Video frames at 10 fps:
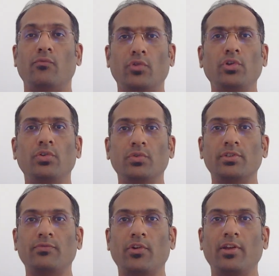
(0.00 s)
Would you
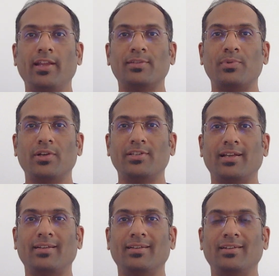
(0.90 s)
use it for your next
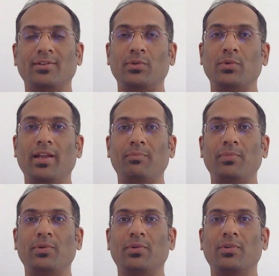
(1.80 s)
project? Do let
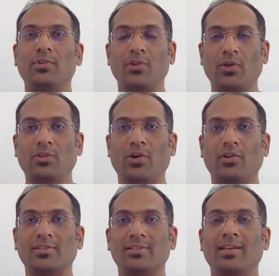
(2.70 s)
me know your
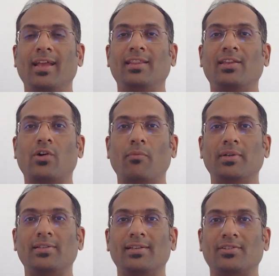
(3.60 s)
thoughts in the
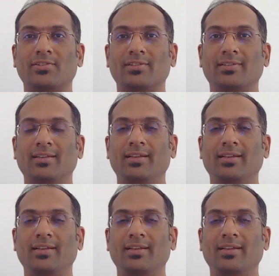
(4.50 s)
comment section,